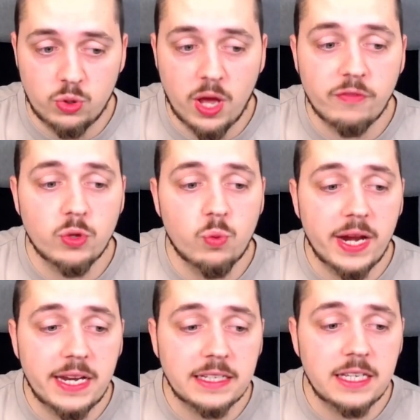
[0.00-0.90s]
You have the
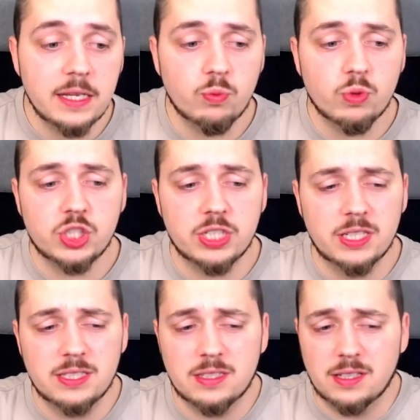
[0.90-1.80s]
Wailing Keep, which
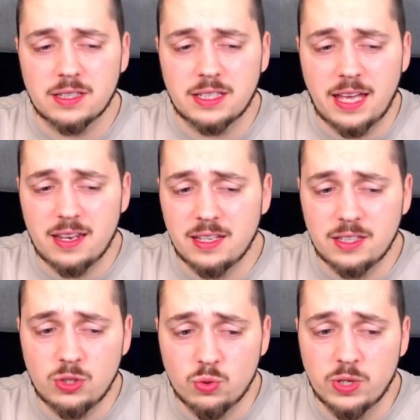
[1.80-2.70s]
is getting
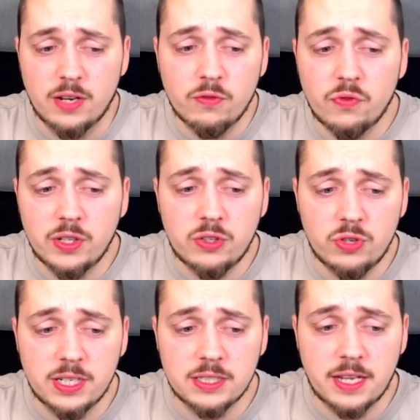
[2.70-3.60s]
you
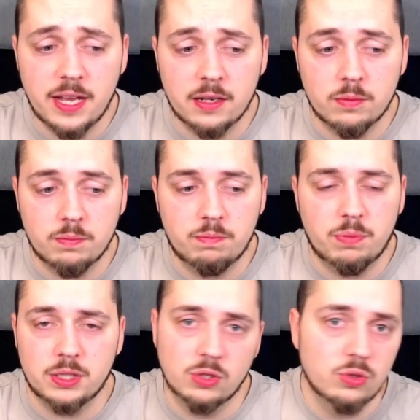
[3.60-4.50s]
infantry attack,
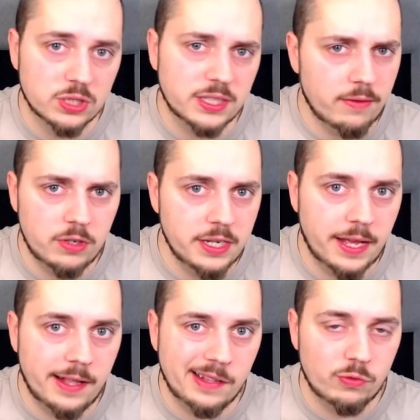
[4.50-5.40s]
but you lose cavalry
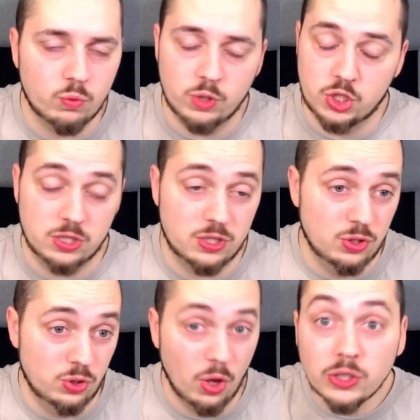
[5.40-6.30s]
health, which is
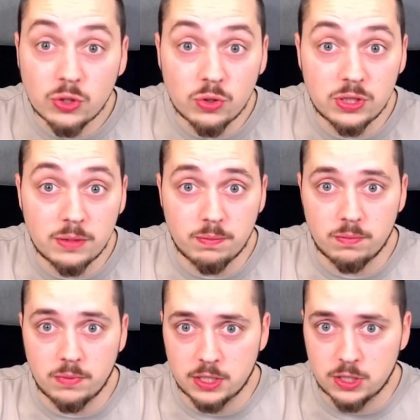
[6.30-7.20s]
not good,
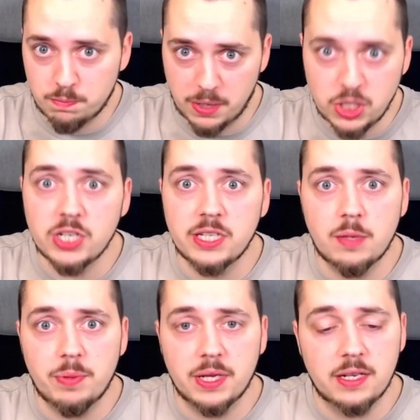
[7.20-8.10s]
especially in the
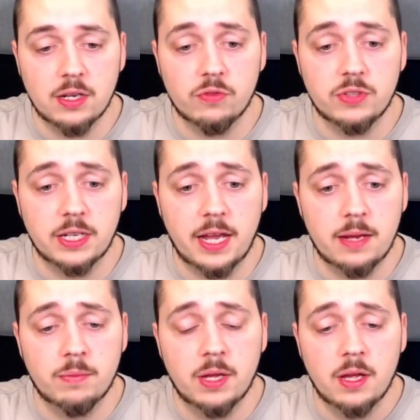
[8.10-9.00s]
beginning of the
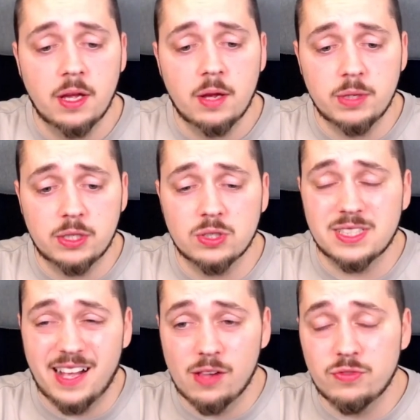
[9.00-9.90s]
game, because
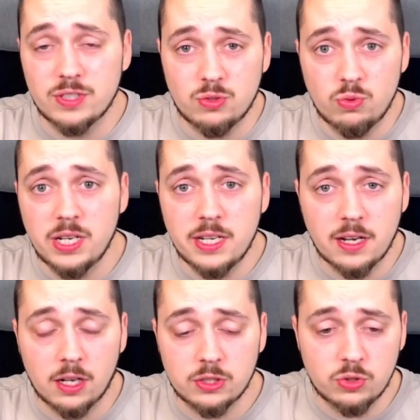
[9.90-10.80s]
health is really
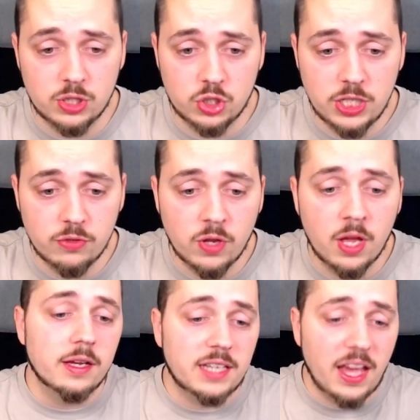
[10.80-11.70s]
hard to achieve.
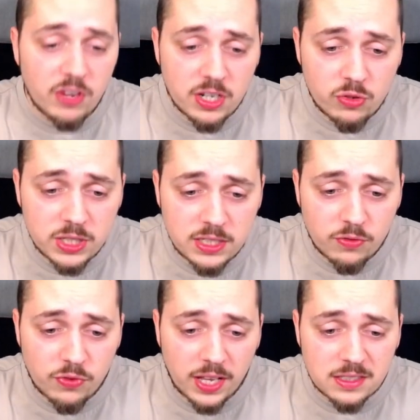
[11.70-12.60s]
Cavalry
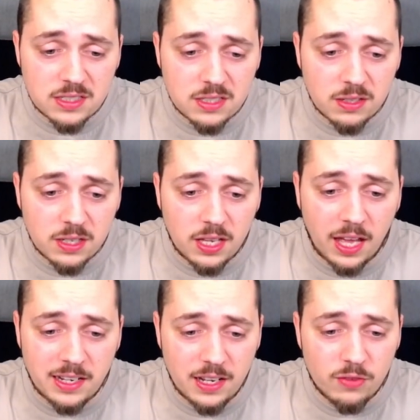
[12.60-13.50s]
defense
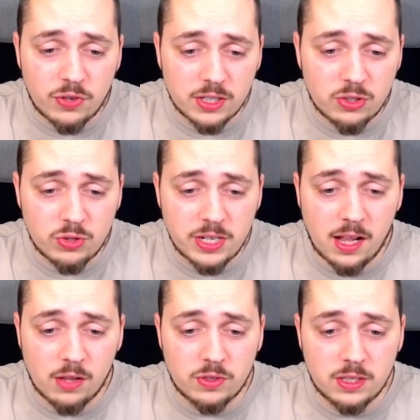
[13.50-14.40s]
and infantry
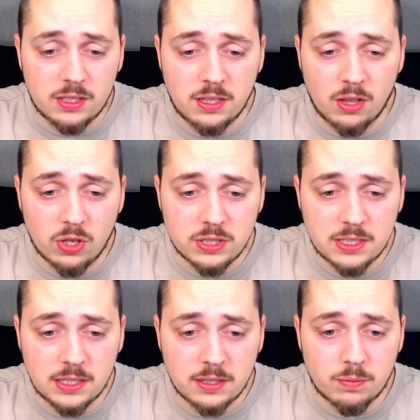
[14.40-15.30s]
health in
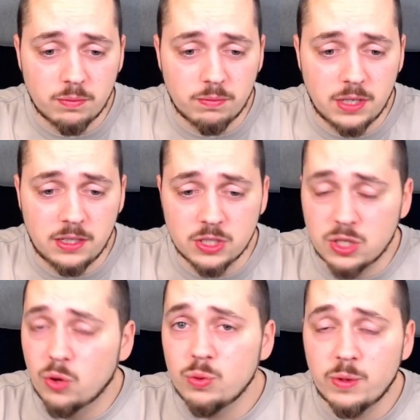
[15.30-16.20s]
losing in the
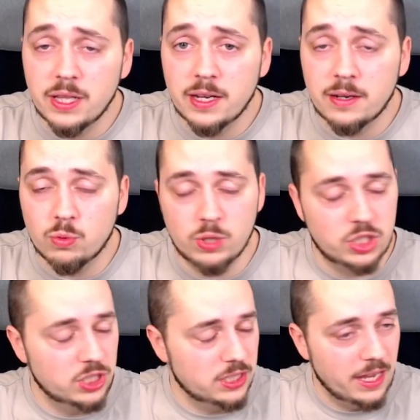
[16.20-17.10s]
Soul Villa,
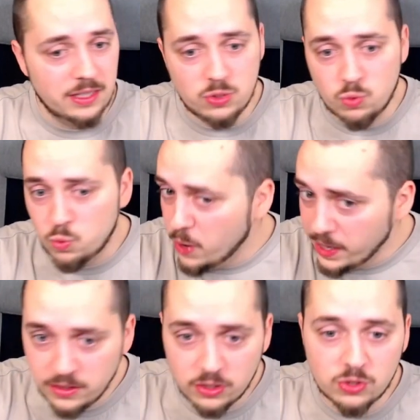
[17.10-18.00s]
which is as well
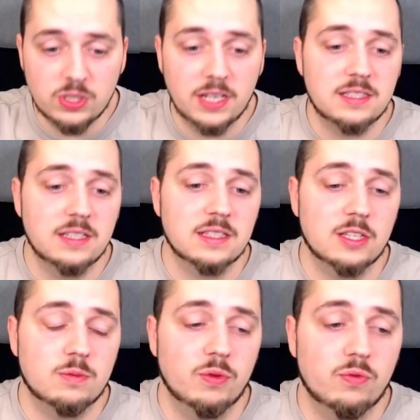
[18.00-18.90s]
not good as
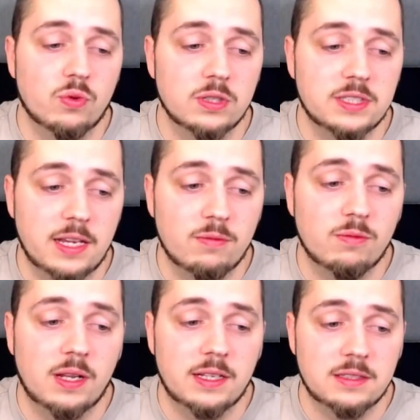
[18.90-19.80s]
discussed before,
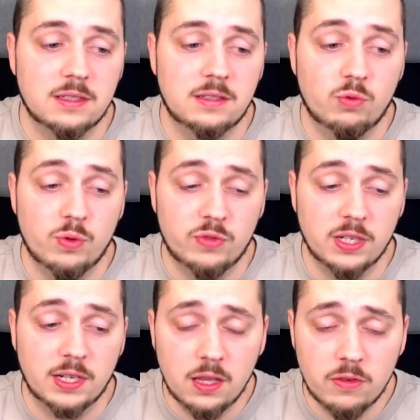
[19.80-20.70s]
same as with the
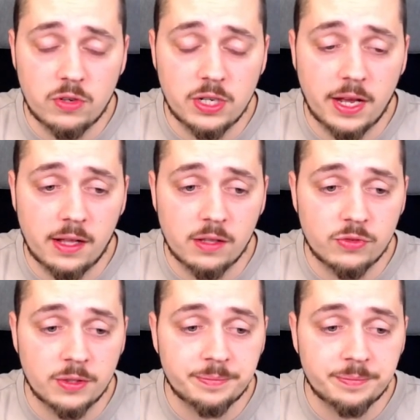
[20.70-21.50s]
cavalry health.